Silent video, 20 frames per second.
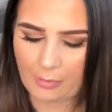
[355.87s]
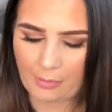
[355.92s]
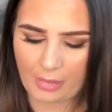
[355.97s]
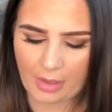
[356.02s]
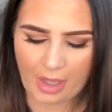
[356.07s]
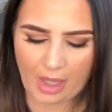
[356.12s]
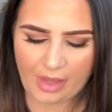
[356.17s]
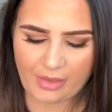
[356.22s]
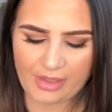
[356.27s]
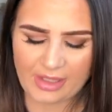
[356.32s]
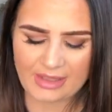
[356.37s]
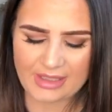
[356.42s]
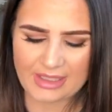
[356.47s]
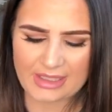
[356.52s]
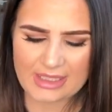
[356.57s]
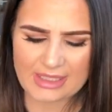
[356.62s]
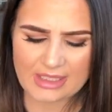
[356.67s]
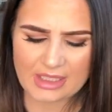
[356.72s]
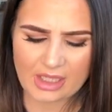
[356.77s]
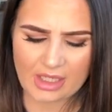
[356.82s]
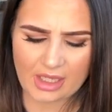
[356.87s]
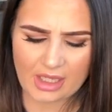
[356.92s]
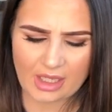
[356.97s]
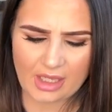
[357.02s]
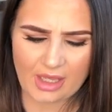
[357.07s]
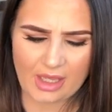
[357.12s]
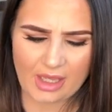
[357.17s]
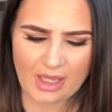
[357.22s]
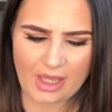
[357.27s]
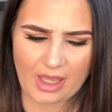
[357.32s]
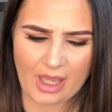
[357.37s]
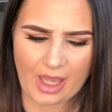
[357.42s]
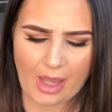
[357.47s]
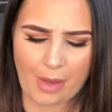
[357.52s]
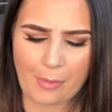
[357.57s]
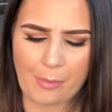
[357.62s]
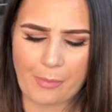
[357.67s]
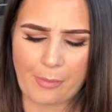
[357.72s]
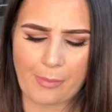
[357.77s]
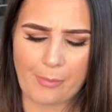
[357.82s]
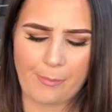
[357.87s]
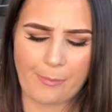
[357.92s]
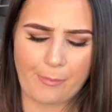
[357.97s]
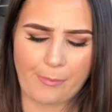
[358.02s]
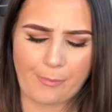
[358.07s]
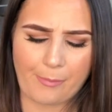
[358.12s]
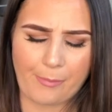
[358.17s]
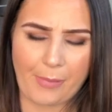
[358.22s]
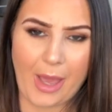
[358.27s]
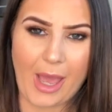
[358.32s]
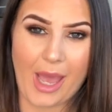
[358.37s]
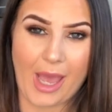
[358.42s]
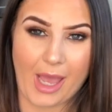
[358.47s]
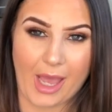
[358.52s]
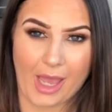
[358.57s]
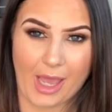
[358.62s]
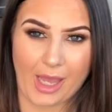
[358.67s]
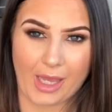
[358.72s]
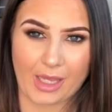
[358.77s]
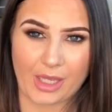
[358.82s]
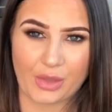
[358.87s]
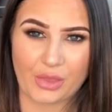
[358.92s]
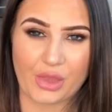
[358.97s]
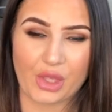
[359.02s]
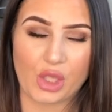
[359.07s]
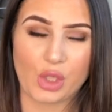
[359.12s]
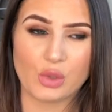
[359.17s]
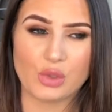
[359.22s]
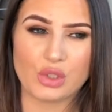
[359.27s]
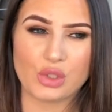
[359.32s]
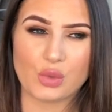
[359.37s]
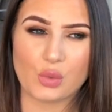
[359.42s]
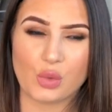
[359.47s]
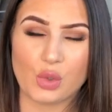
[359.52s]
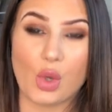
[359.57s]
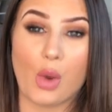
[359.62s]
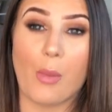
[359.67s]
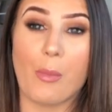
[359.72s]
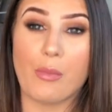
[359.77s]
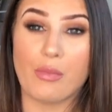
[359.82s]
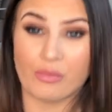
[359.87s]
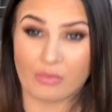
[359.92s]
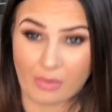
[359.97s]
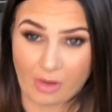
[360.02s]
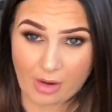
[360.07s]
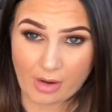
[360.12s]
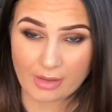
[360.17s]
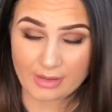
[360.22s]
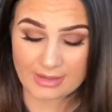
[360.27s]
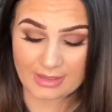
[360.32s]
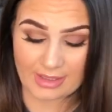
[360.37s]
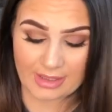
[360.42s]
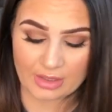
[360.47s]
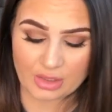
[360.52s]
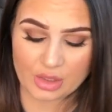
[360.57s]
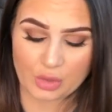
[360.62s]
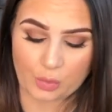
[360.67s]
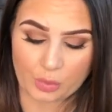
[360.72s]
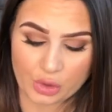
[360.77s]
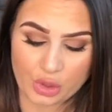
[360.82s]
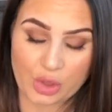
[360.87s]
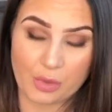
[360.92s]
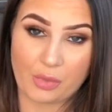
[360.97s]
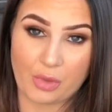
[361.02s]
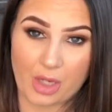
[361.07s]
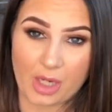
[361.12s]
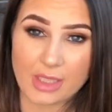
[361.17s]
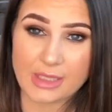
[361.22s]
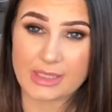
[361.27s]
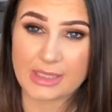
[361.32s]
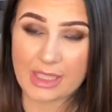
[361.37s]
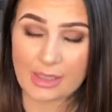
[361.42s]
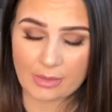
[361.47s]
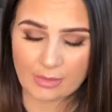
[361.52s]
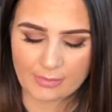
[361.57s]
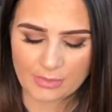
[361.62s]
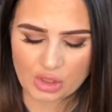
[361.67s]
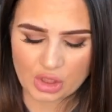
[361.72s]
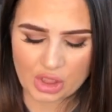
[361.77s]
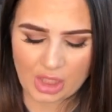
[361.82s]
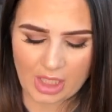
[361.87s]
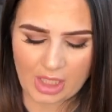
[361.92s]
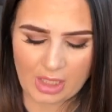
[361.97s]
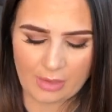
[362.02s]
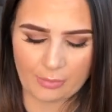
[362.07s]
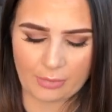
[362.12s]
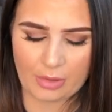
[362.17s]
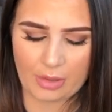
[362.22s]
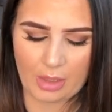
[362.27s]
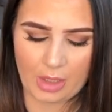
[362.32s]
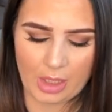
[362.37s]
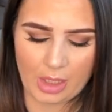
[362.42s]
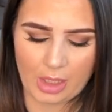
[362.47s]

But I think this is like a bag that you store your bras in to wash your bras to keep them in shape.